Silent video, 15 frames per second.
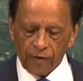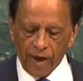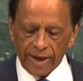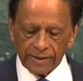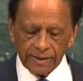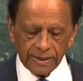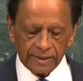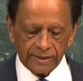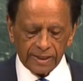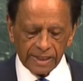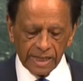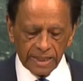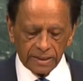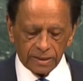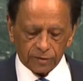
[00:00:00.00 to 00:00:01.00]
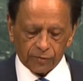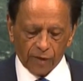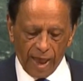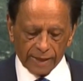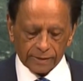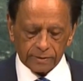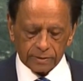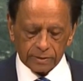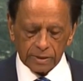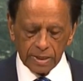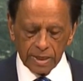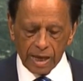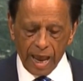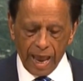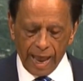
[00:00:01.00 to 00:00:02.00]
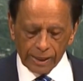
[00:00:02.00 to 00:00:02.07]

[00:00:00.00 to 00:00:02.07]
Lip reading: should find in these facts